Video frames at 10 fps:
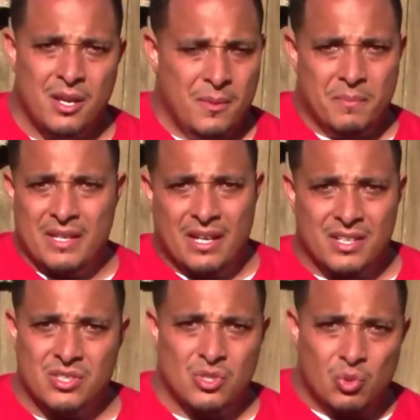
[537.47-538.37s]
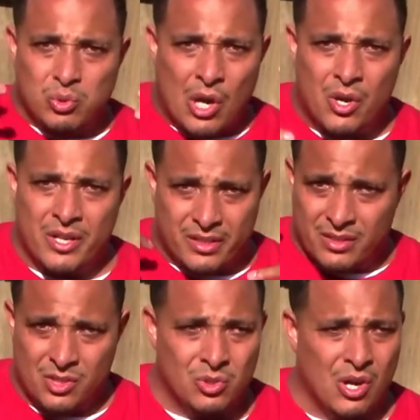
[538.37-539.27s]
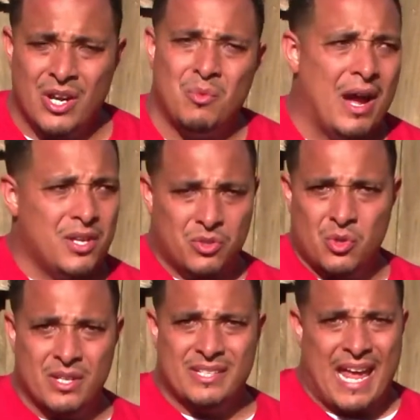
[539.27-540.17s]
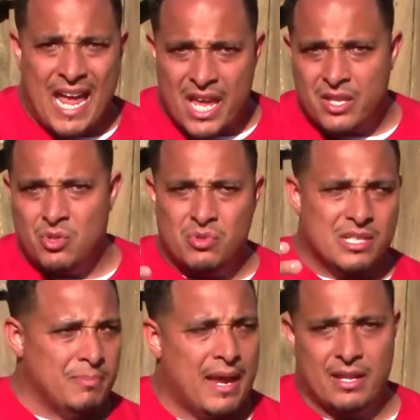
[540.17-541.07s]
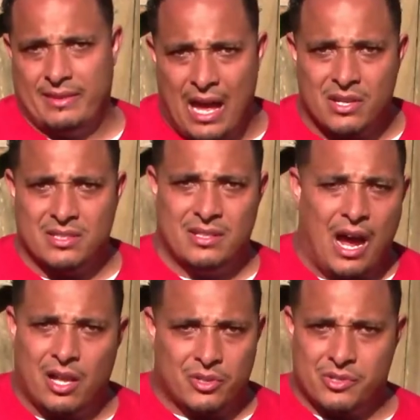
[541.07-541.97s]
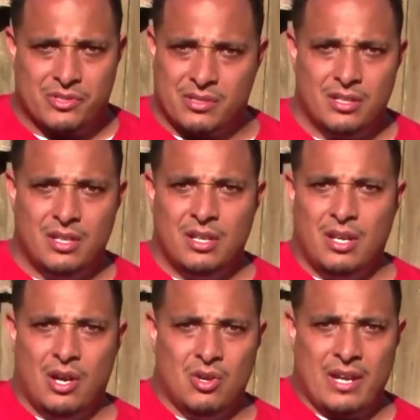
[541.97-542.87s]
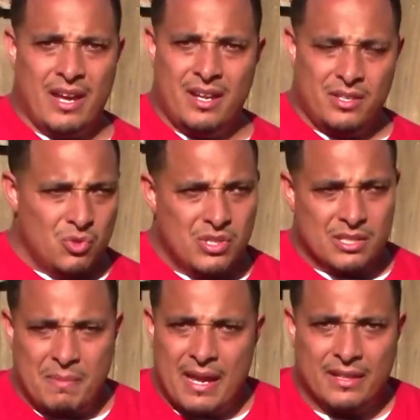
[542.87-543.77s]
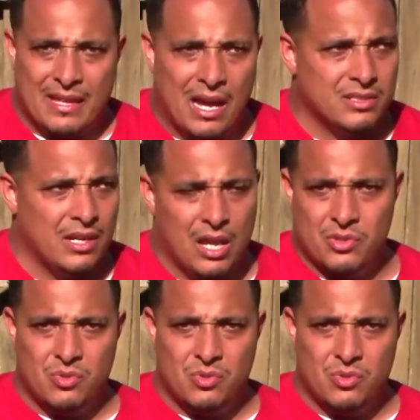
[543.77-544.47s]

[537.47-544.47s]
because you learning while you do this, and you just made $1,000. Okay, you just made $1,000 you